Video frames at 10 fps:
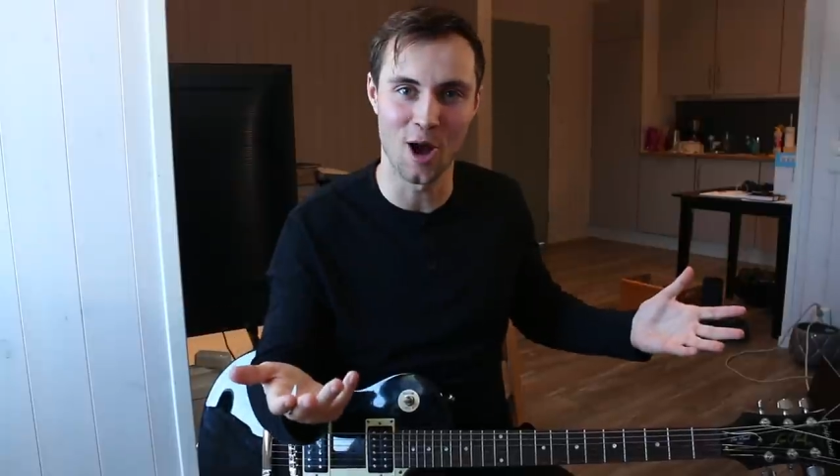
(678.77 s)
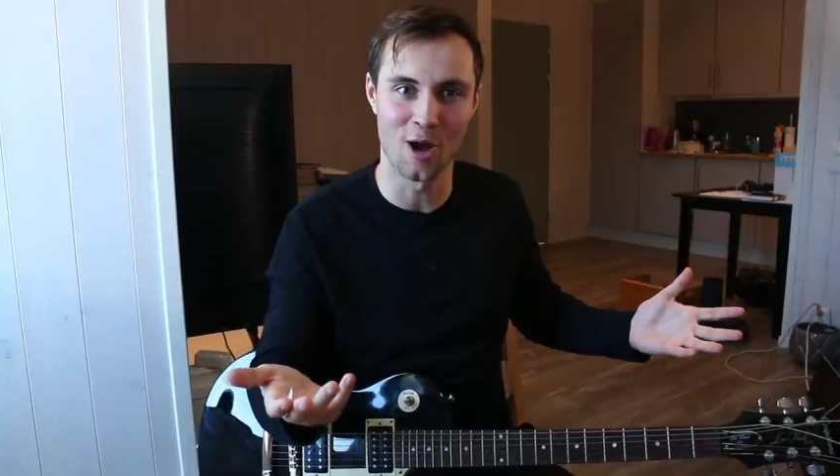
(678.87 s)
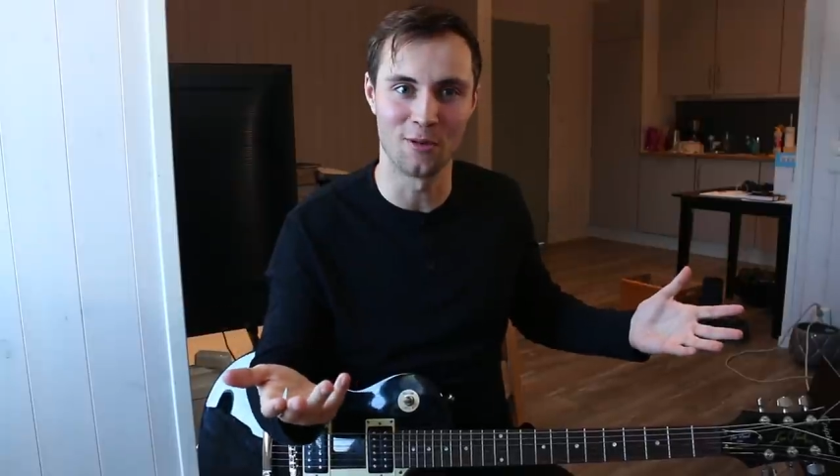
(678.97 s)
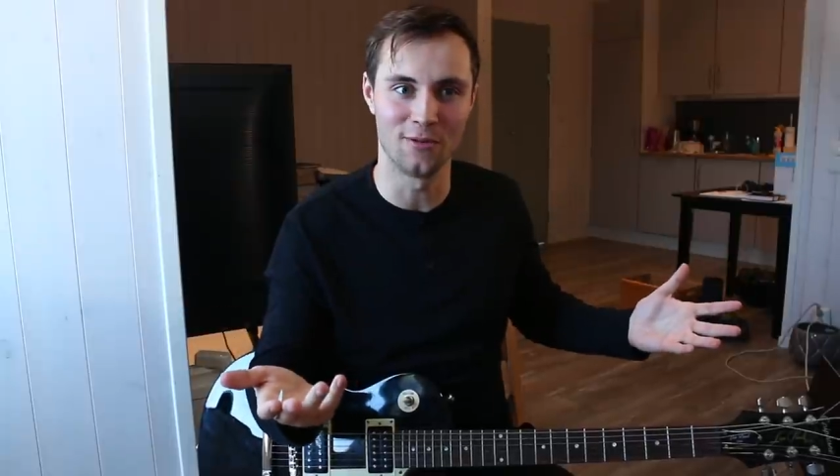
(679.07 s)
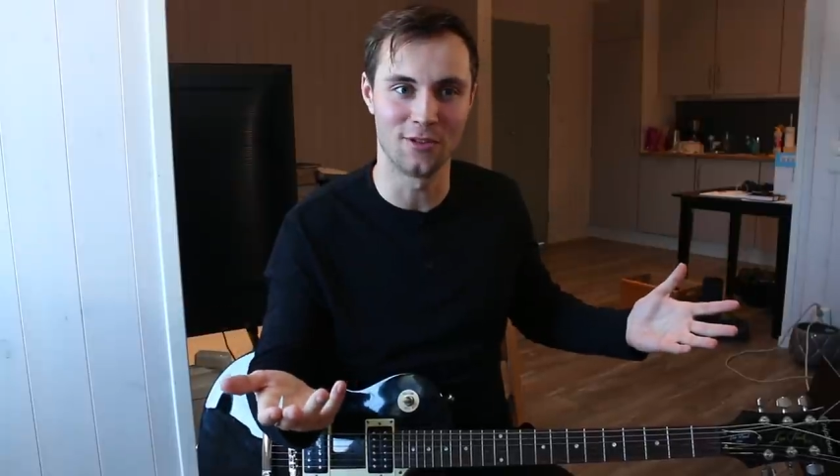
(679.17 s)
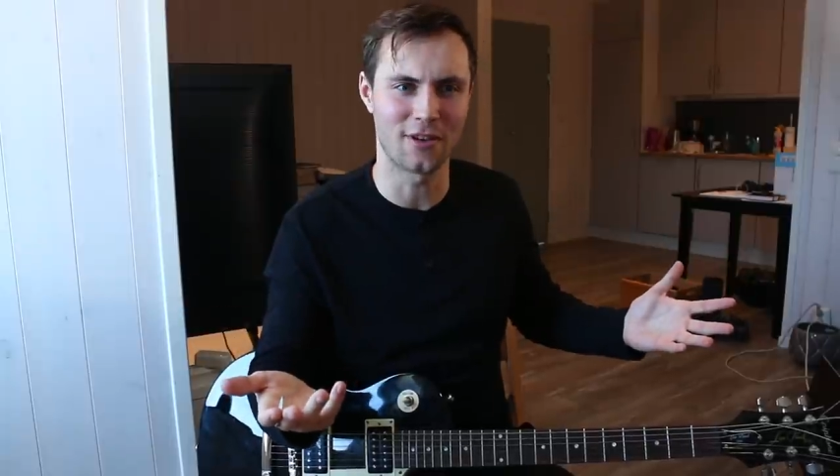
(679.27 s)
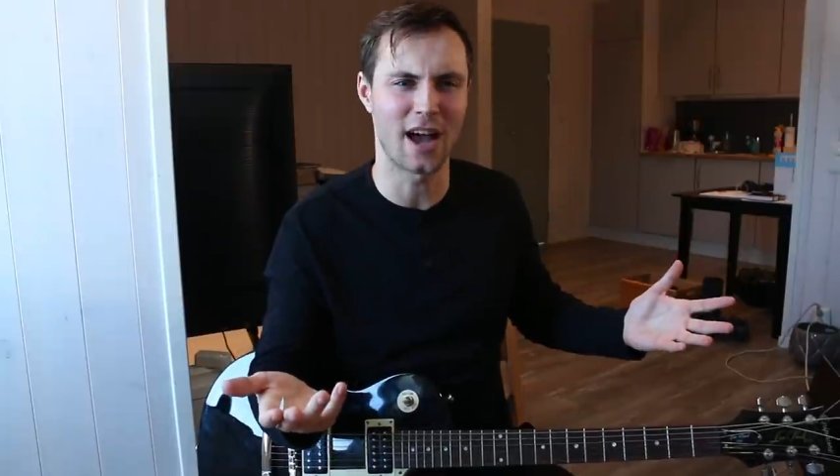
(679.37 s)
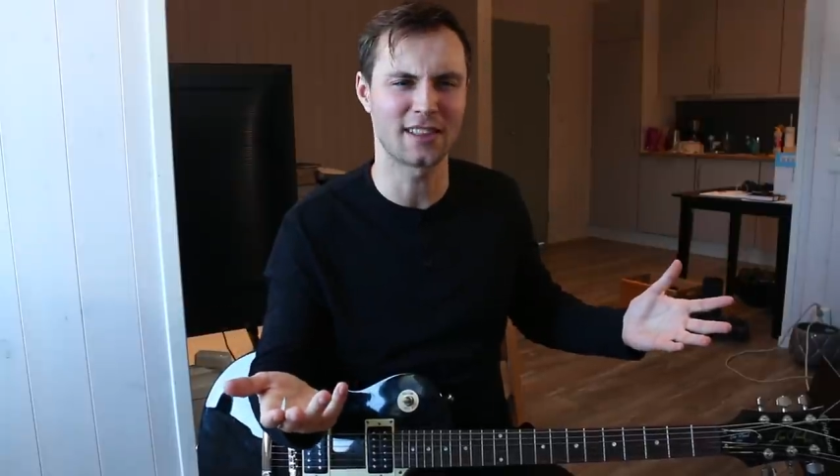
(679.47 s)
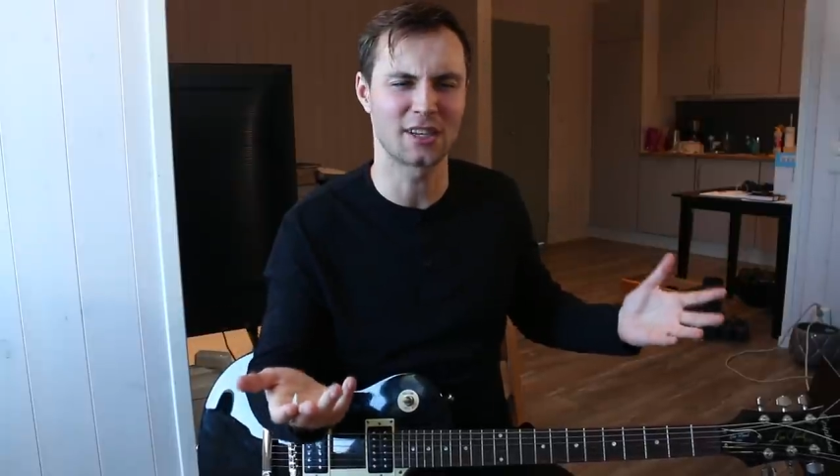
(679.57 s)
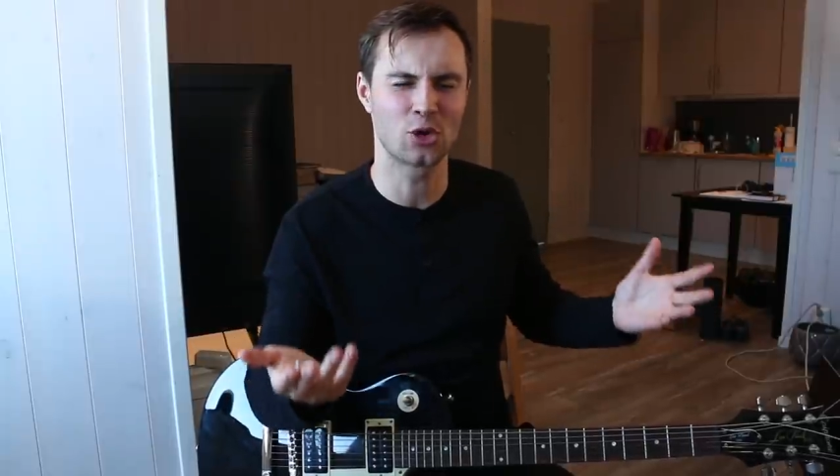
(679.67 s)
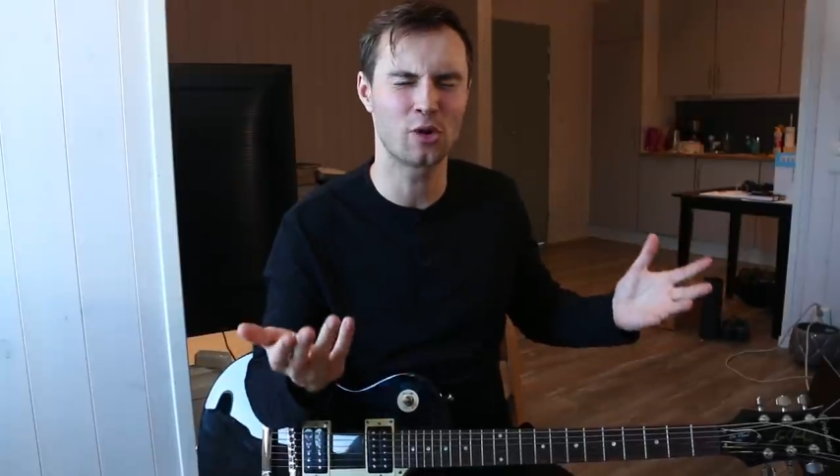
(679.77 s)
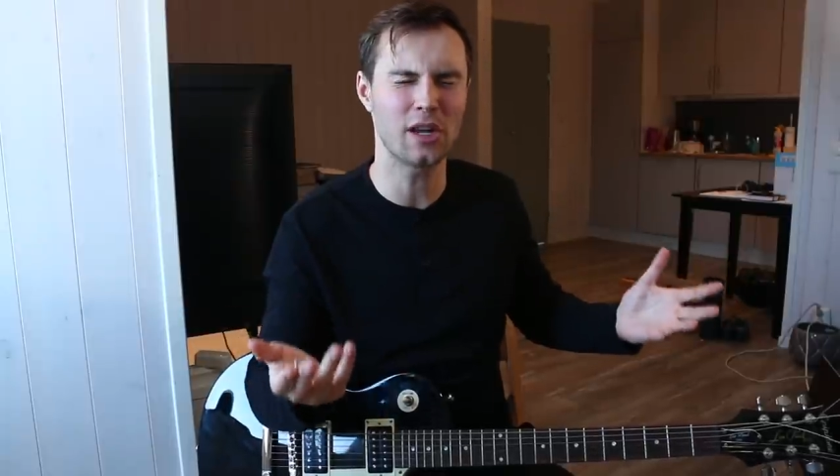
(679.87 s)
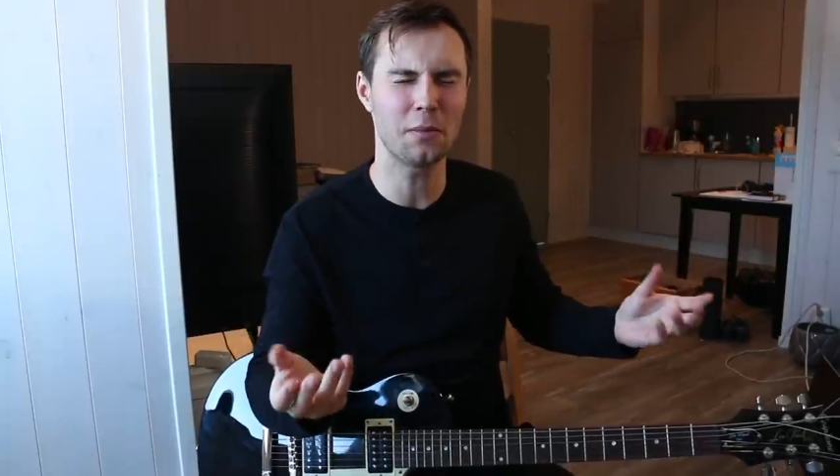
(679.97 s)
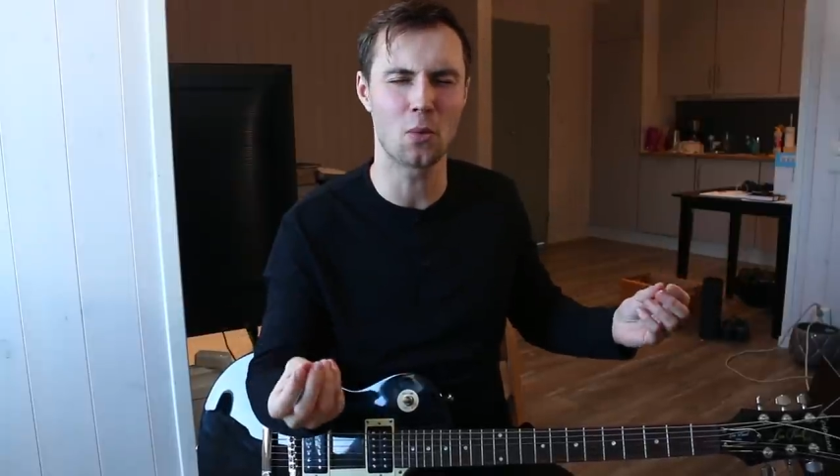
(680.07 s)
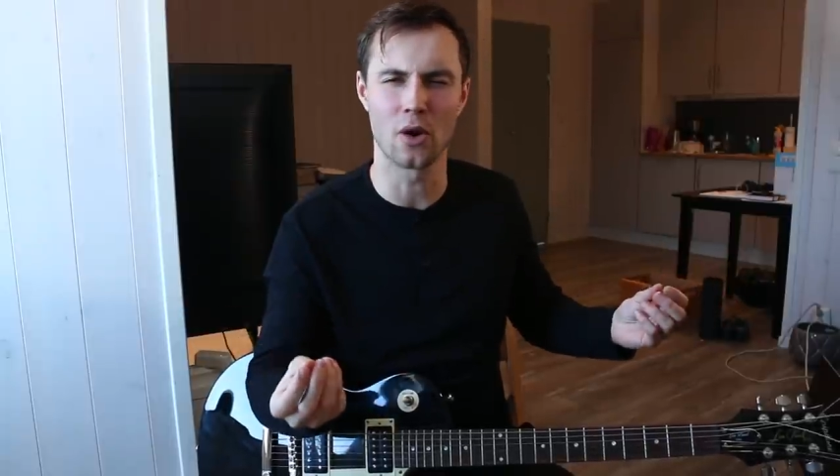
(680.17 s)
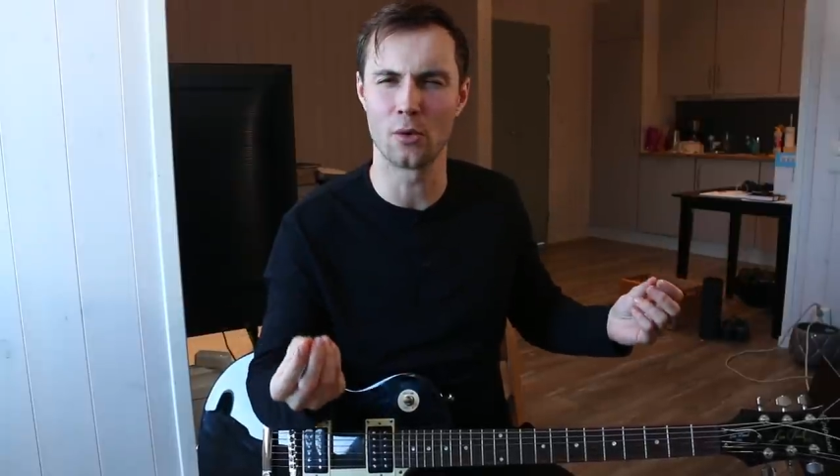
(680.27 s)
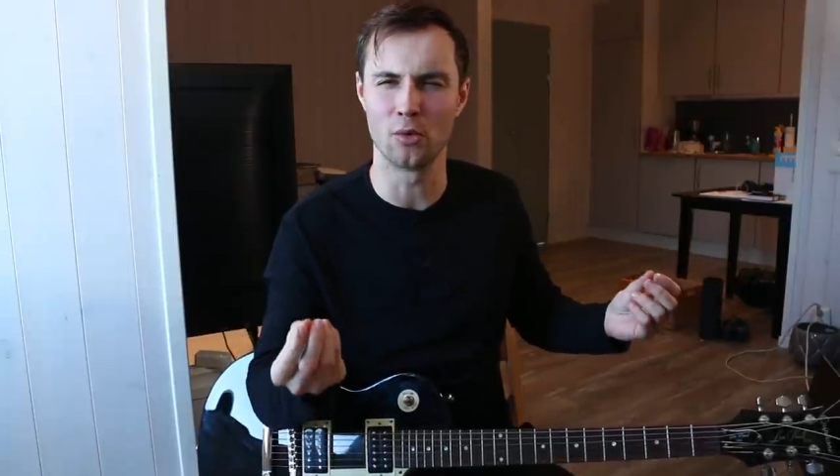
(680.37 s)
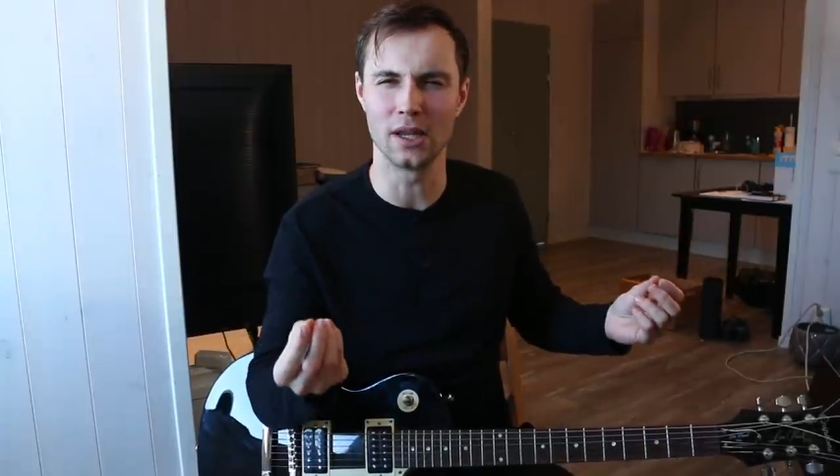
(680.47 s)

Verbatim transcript: of the fact that Cream were